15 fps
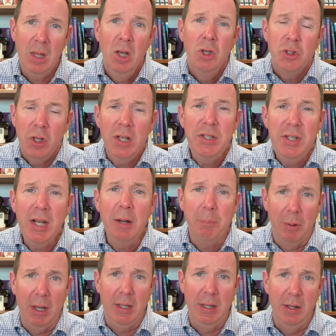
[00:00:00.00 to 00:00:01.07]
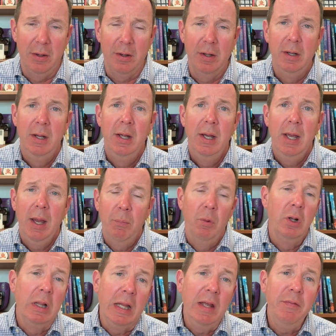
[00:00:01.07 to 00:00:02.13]
So let's take a break here, and we're
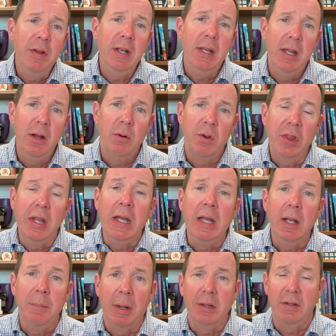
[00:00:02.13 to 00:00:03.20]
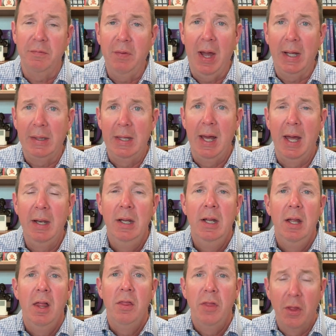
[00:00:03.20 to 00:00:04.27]
leaving here thinking about the fact that
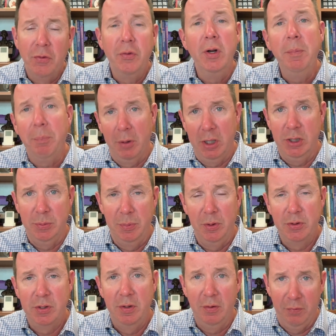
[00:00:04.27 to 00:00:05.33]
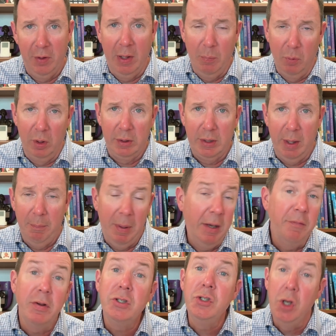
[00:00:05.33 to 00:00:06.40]
the 3 principles of the framework that many
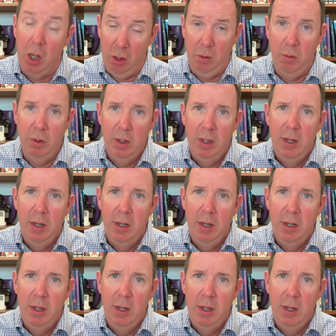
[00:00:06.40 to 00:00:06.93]
of us know